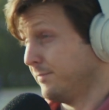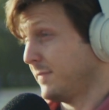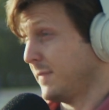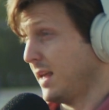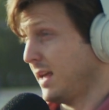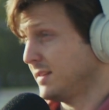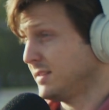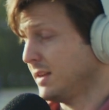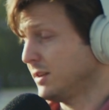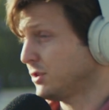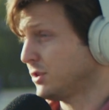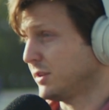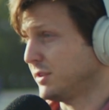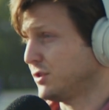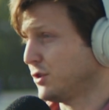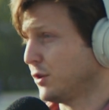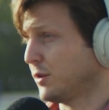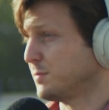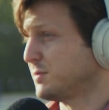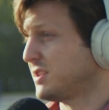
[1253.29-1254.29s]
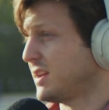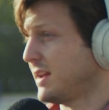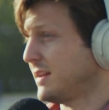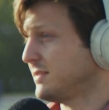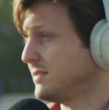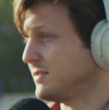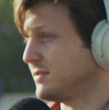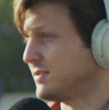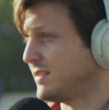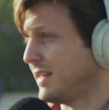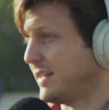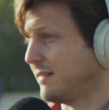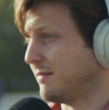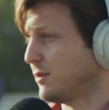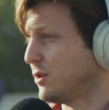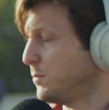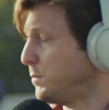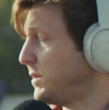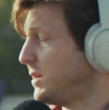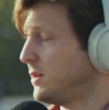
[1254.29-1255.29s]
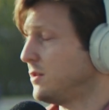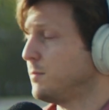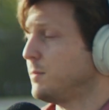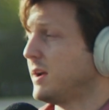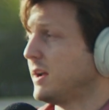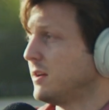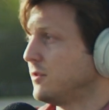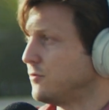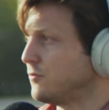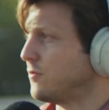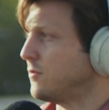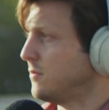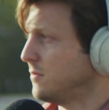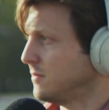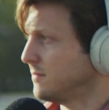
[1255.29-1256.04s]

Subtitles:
essentially circumstances that could be under my control.